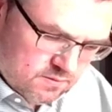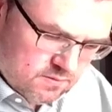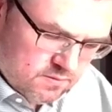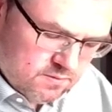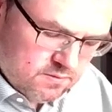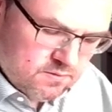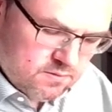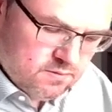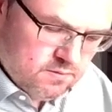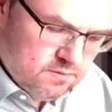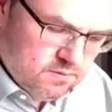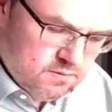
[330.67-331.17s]

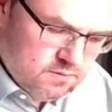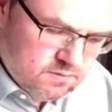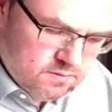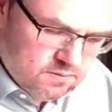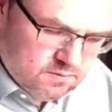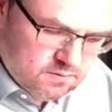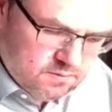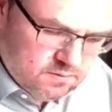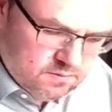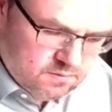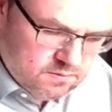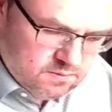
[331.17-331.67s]

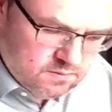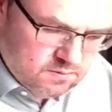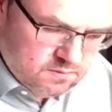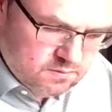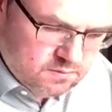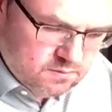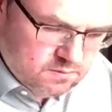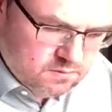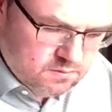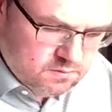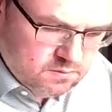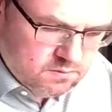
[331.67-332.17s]

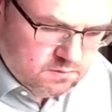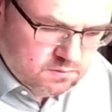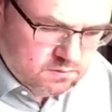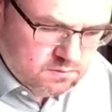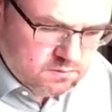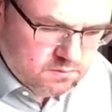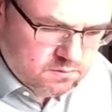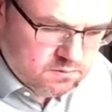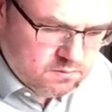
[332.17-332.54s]
[no speech]